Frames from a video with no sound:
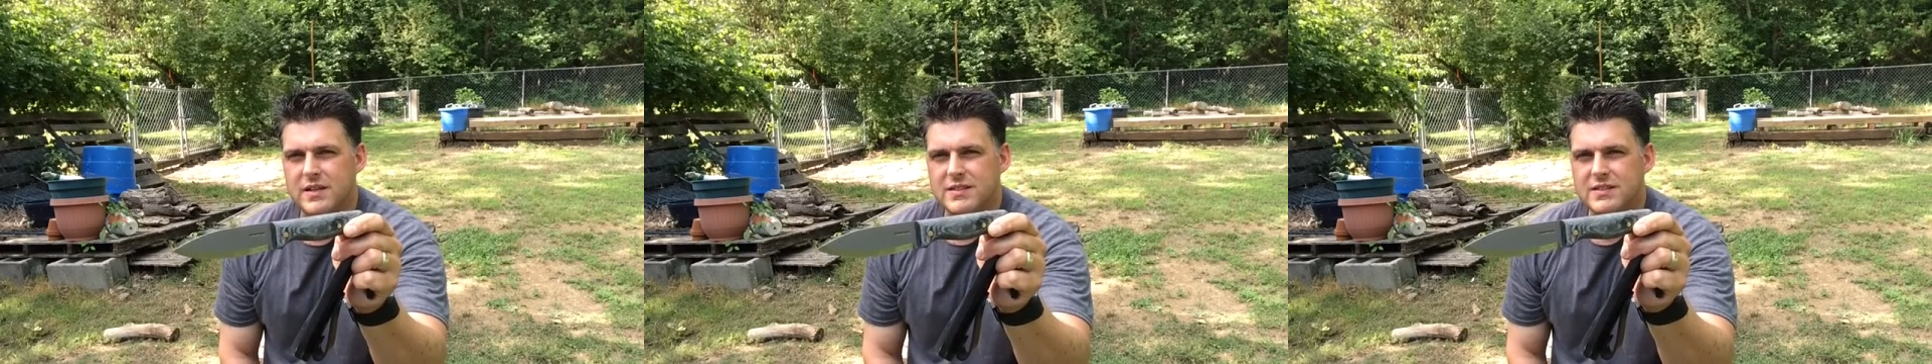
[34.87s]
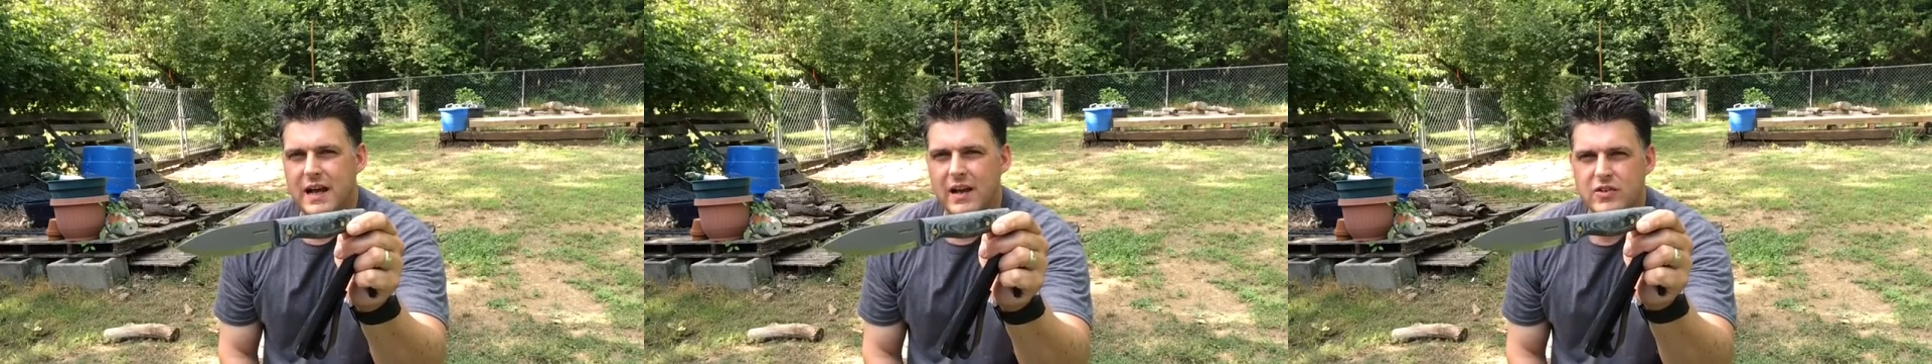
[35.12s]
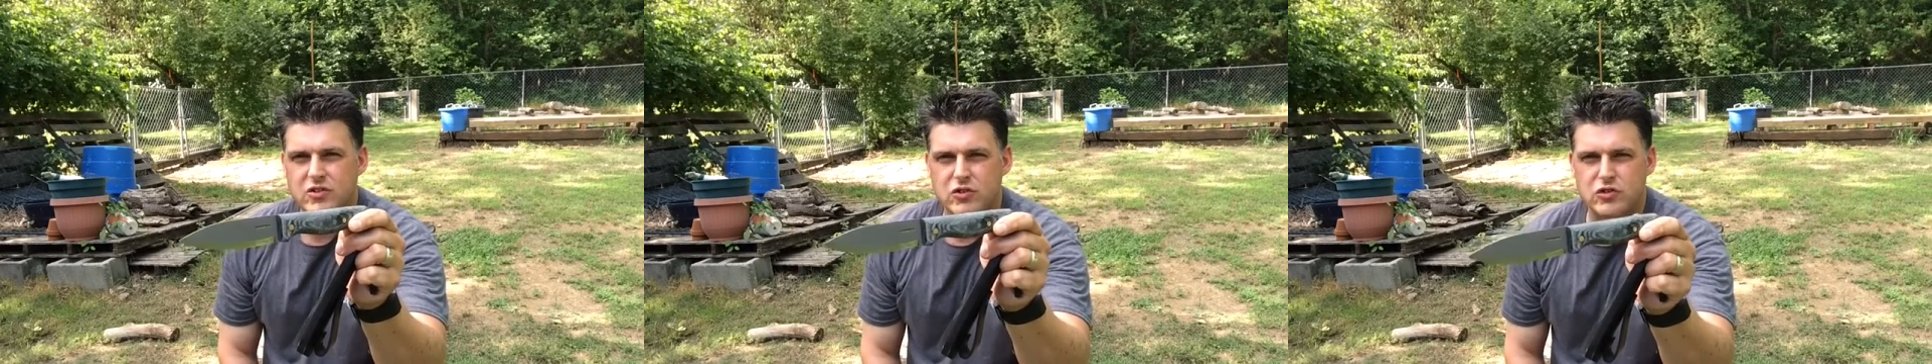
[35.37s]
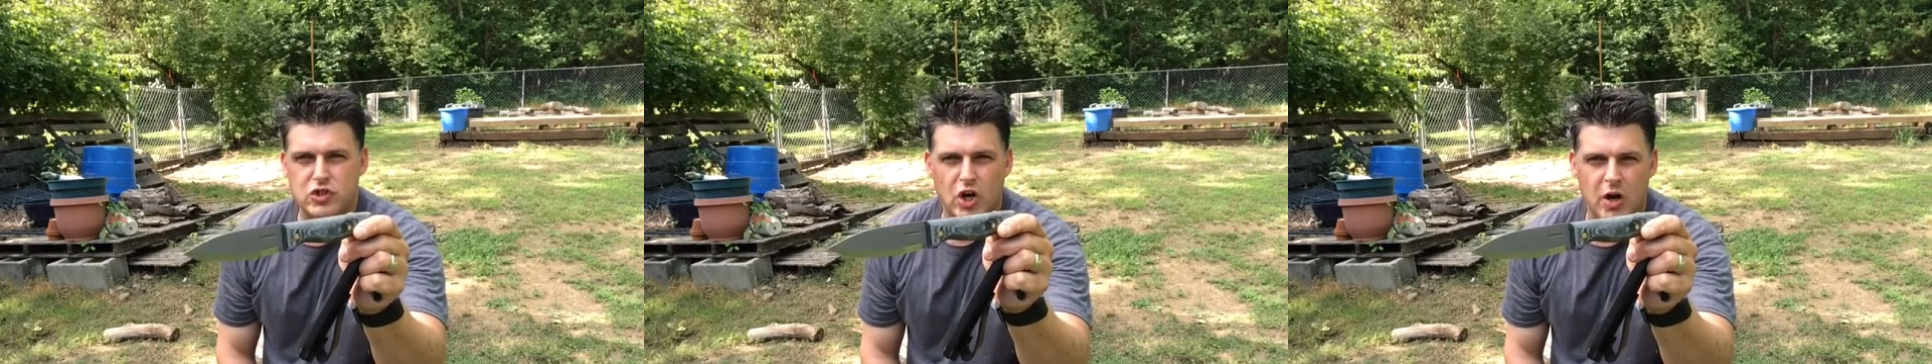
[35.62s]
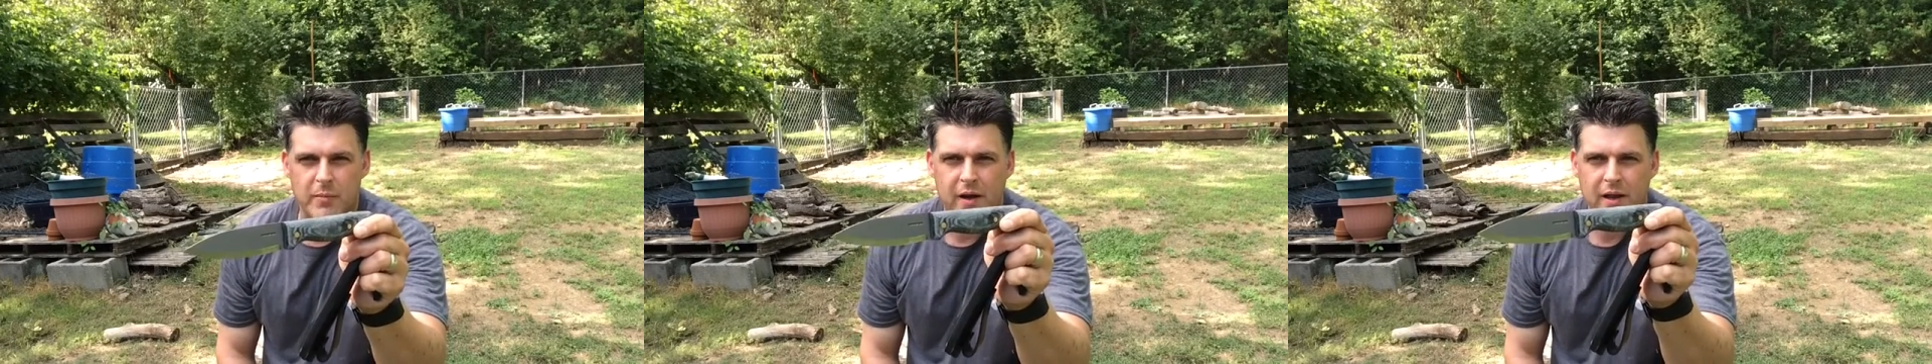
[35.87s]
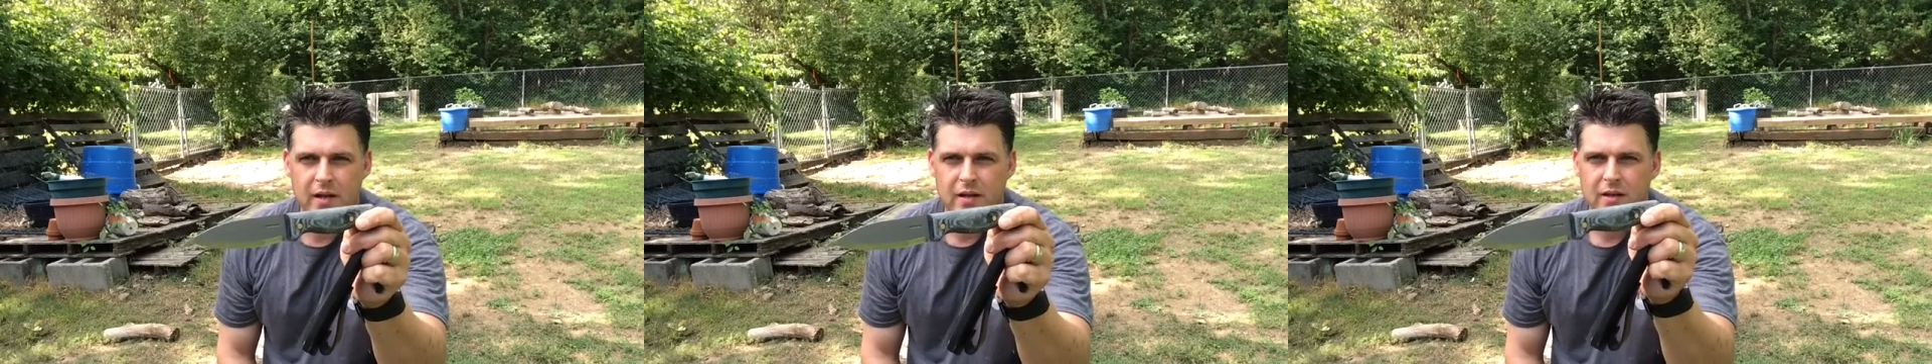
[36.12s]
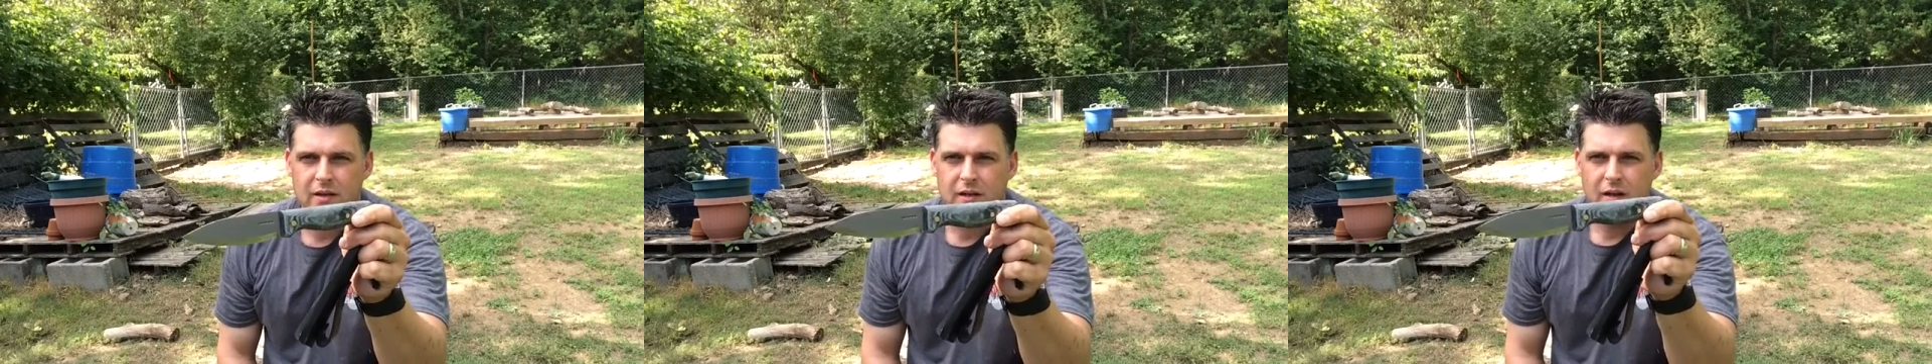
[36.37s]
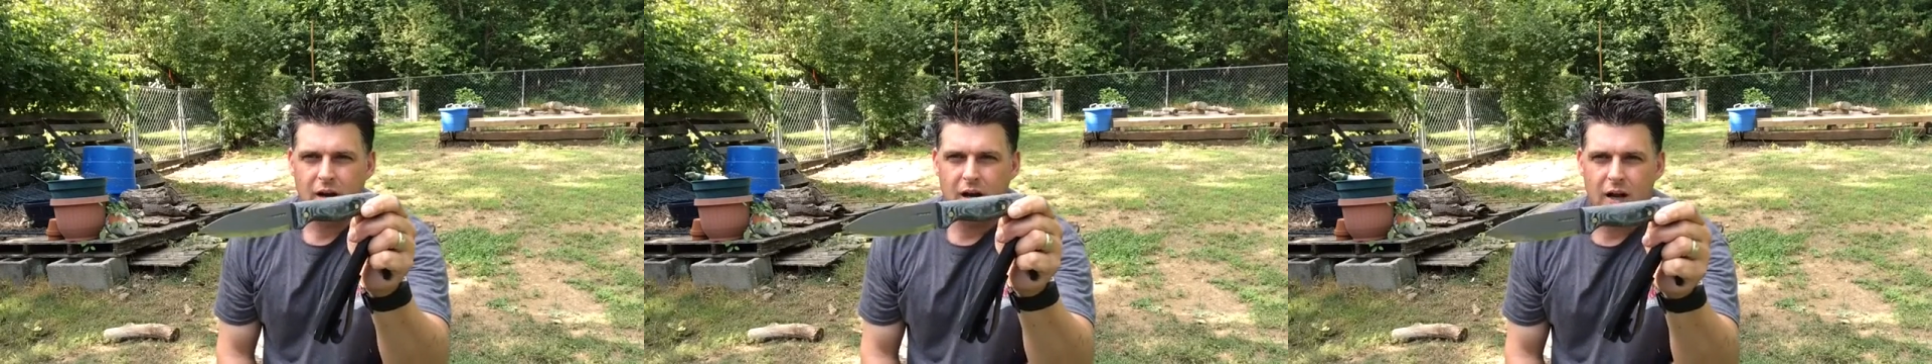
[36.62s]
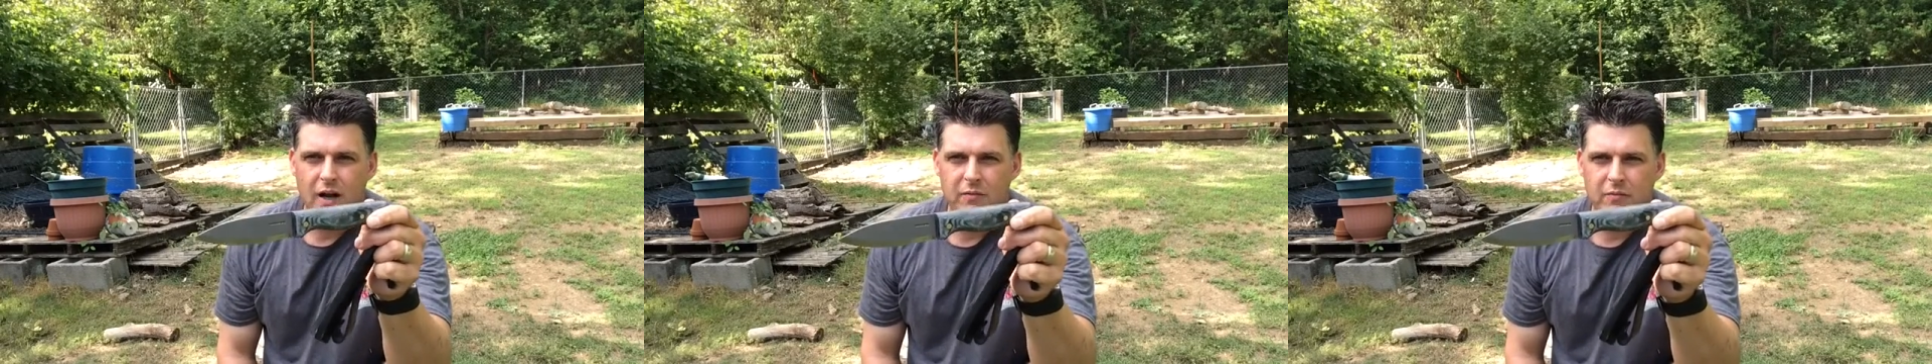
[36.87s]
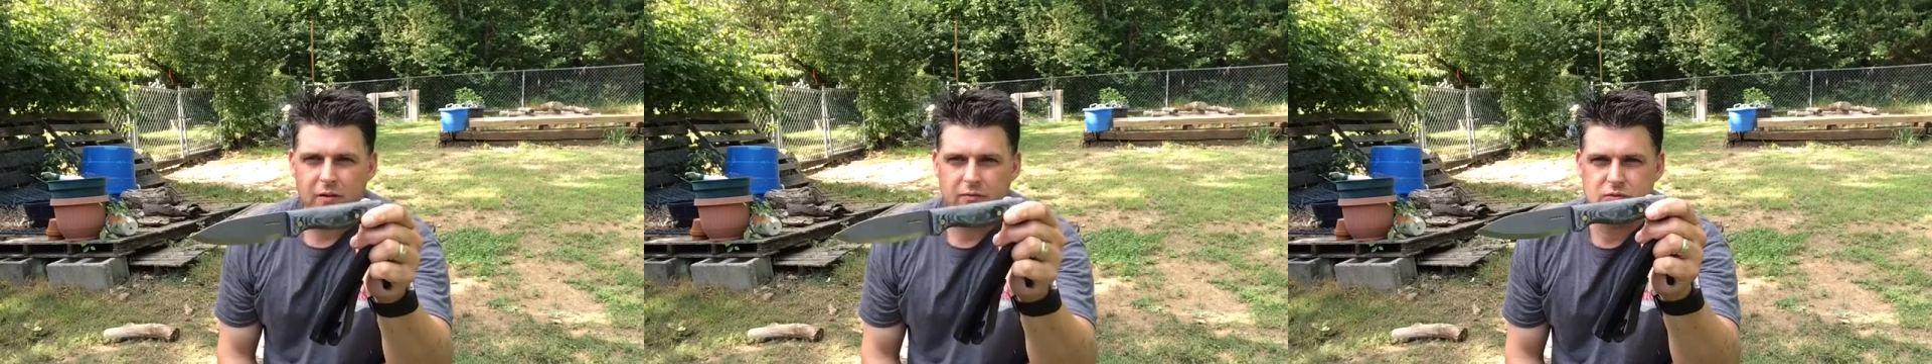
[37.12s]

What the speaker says: Salinger, Germany, of